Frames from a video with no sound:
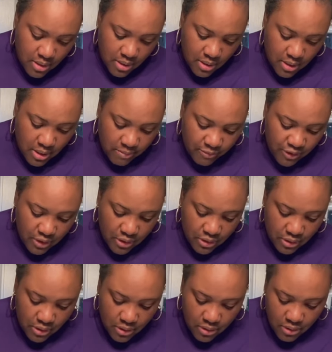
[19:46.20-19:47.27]
And I'm just
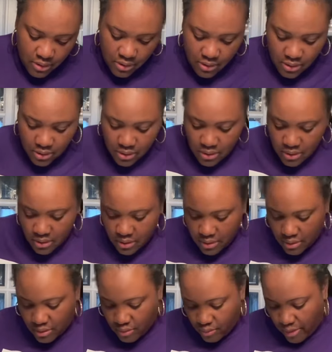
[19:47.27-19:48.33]

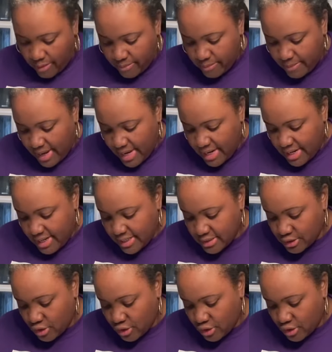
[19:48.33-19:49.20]
rubbing my hands